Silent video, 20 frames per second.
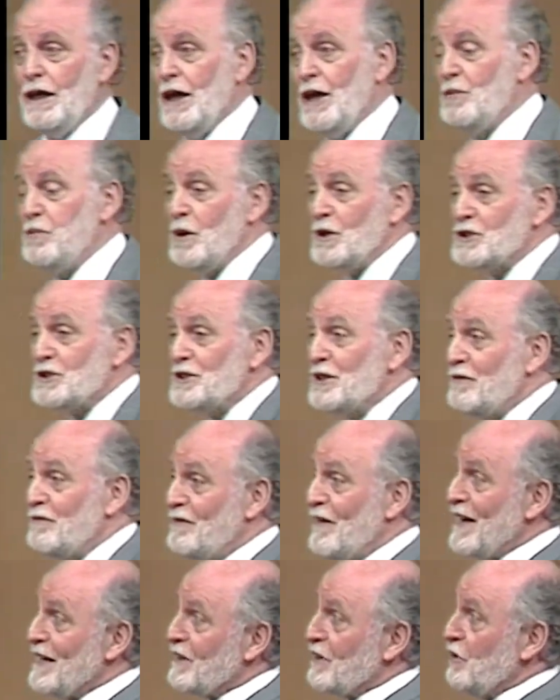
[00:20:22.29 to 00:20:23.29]
It wasn't the
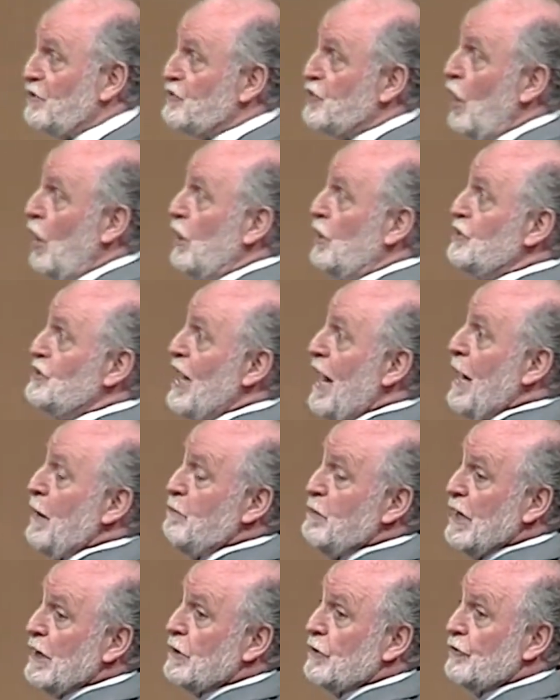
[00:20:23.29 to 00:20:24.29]
fact that dollar,
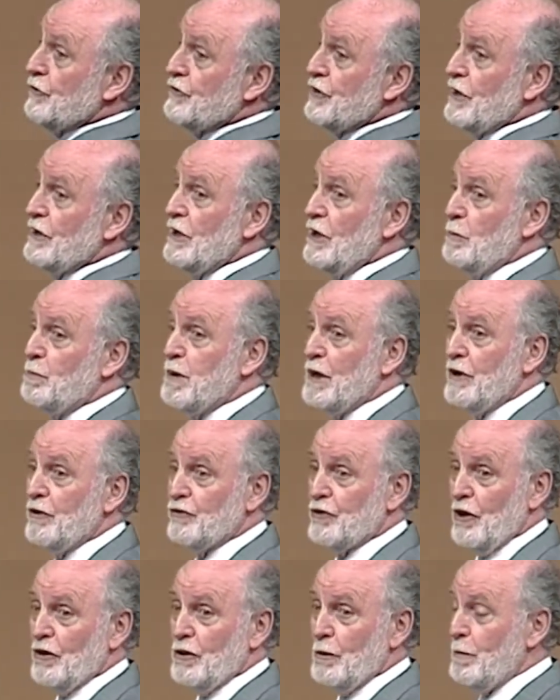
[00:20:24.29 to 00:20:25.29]
dime, nickel suddenly
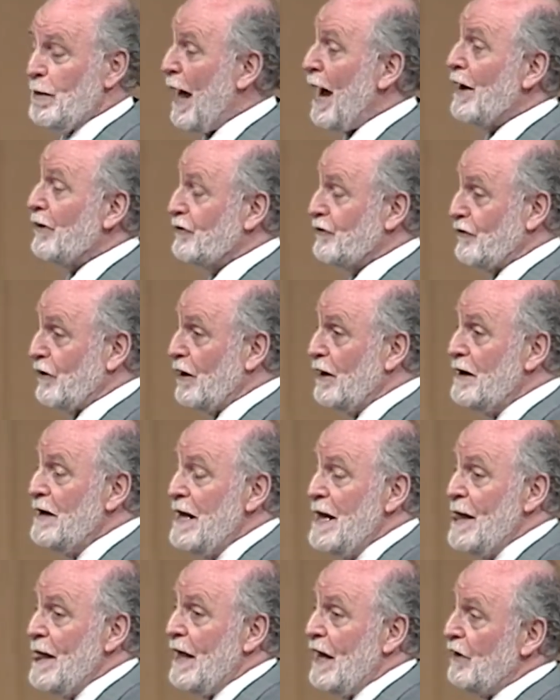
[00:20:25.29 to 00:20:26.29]
appears on the plaster.
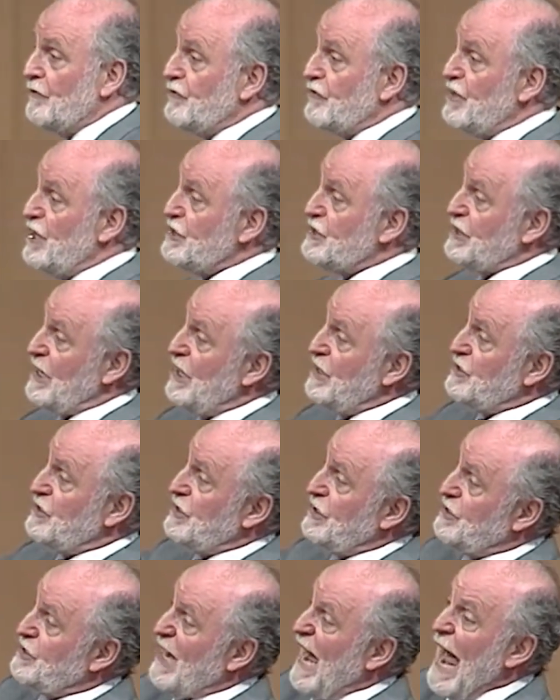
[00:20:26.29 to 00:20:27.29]
It's this, it's
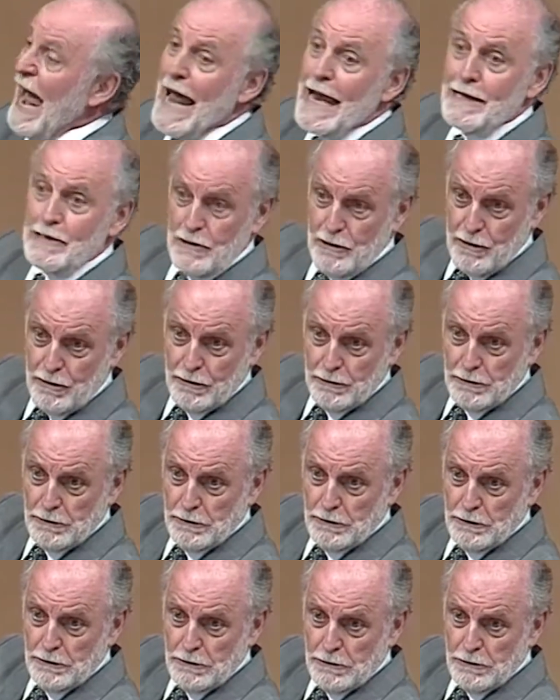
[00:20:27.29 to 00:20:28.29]
this hand
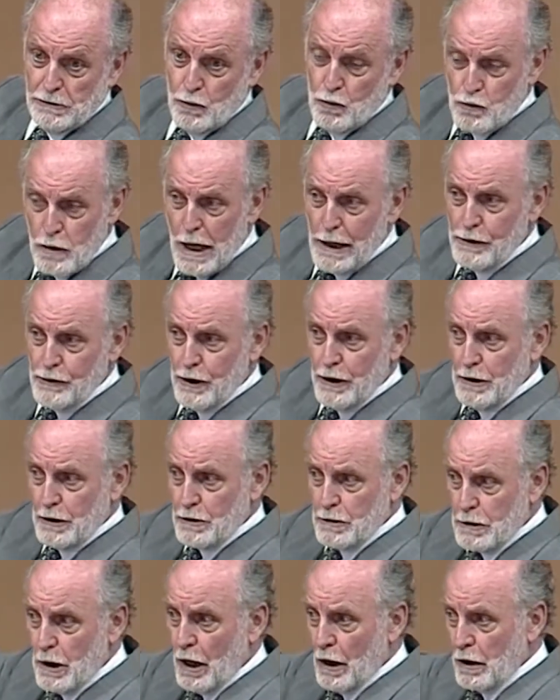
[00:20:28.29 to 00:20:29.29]

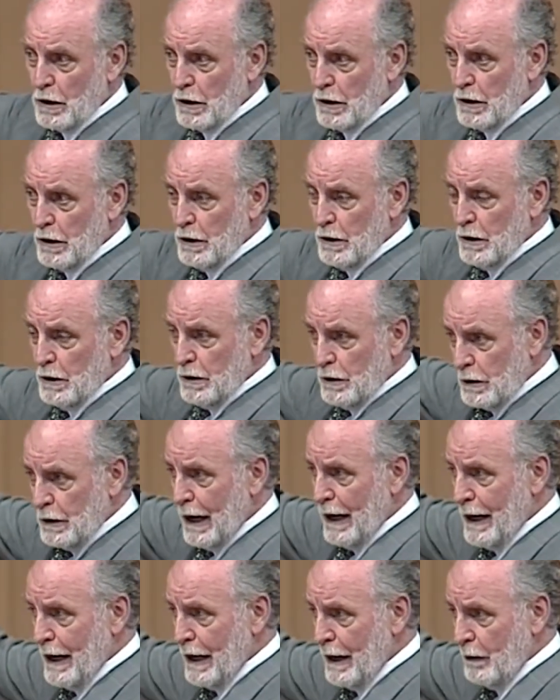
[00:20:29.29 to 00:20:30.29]
writing dollar,
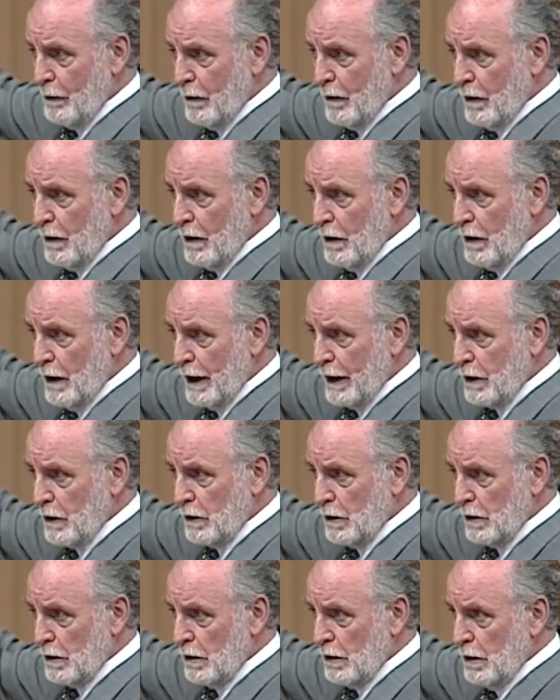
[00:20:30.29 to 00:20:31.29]
dime,
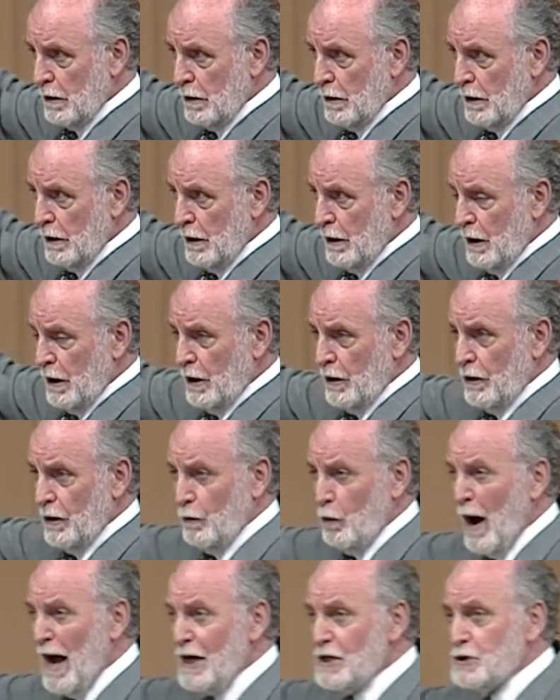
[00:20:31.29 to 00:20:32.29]
nickel.
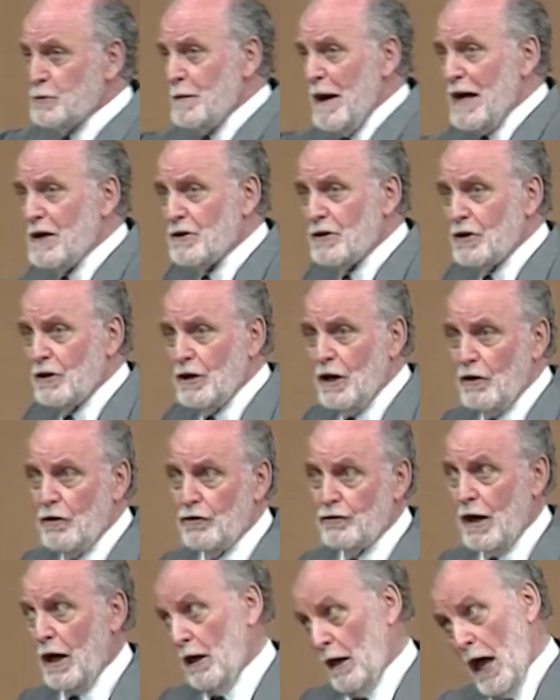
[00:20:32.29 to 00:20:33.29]
The wise men can
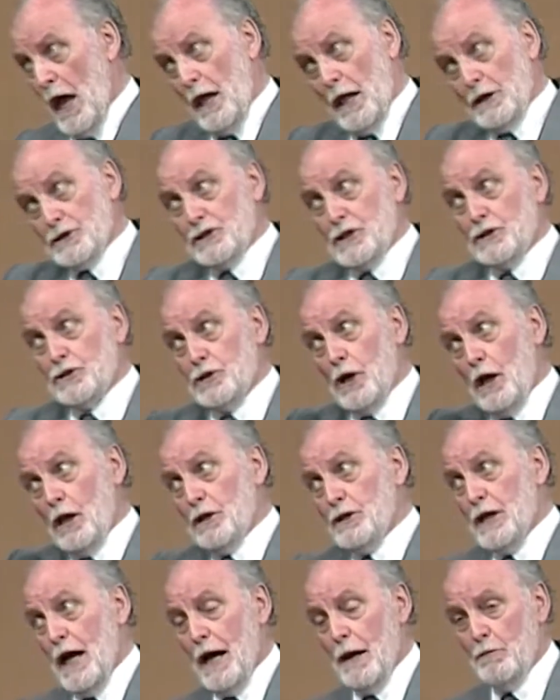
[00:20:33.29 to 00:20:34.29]
understand, hey, that says
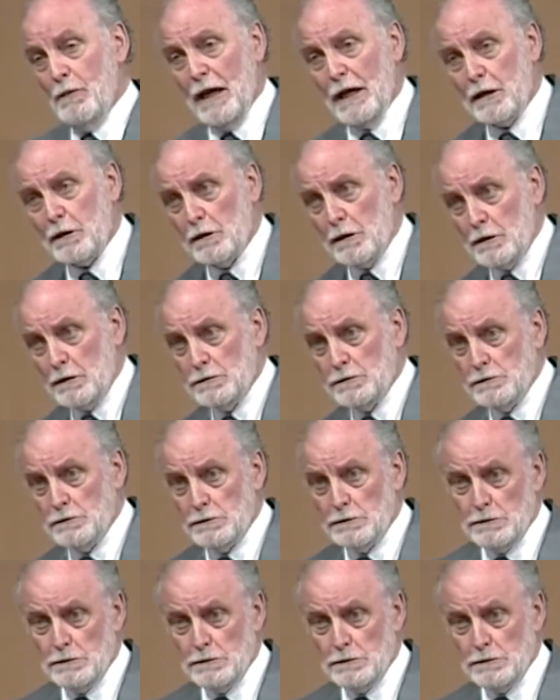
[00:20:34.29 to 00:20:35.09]
dollar, dime, nickel.